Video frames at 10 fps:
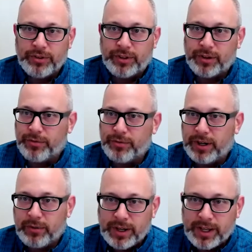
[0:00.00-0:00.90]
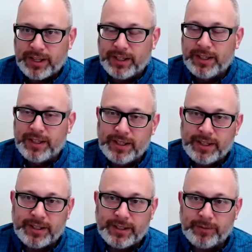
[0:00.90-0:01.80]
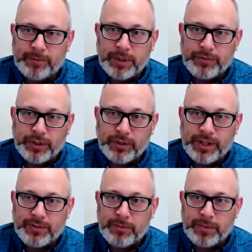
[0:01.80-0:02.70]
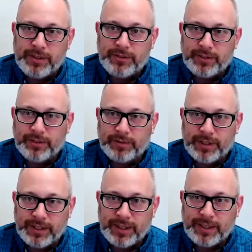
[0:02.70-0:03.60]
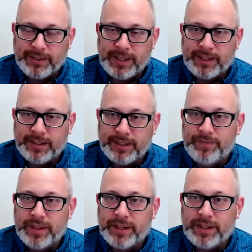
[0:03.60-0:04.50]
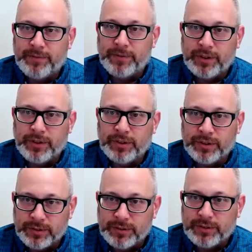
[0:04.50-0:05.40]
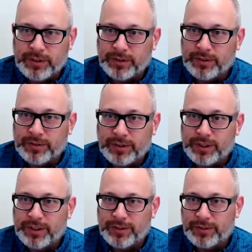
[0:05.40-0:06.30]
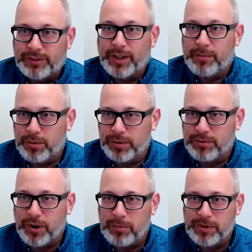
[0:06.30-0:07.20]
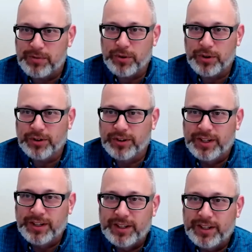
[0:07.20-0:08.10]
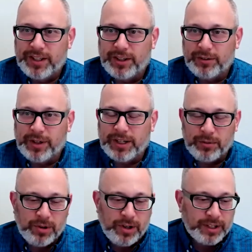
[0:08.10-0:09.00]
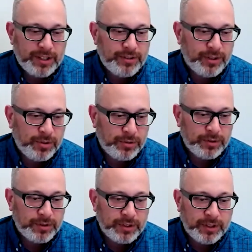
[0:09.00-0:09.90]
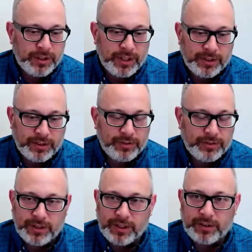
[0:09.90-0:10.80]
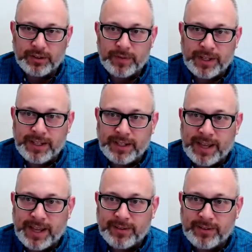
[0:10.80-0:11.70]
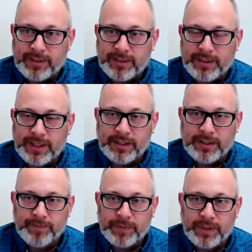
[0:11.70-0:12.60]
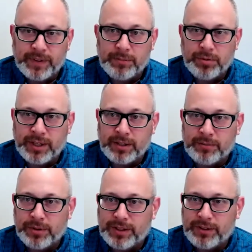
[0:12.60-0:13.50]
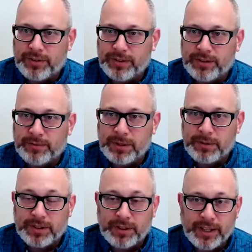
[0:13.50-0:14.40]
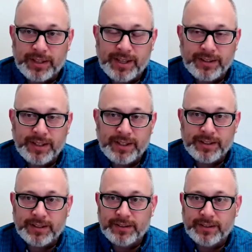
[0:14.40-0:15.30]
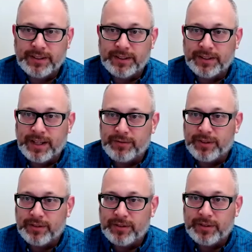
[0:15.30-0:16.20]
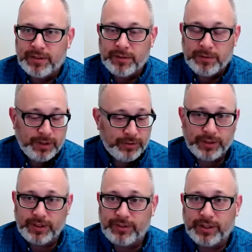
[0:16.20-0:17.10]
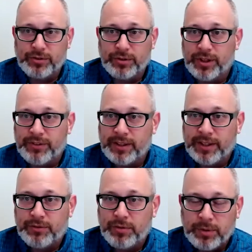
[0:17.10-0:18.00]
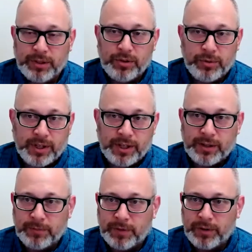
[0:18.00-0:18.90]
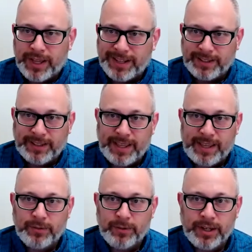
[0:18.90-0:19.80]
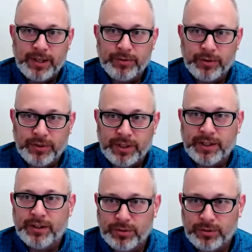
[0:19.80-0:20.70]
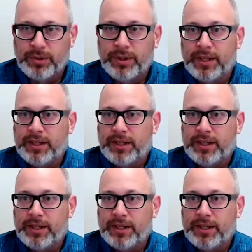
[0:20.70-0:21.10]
this stuff right away. But if you don't have the basics of getting that data, you're gonna stumble and fall before you're ready to walk. So I think this getting access to the data, getting a plan in place to be able to collect that data and have it basically centralized. That's what we do. We kind of are that gateway for the initial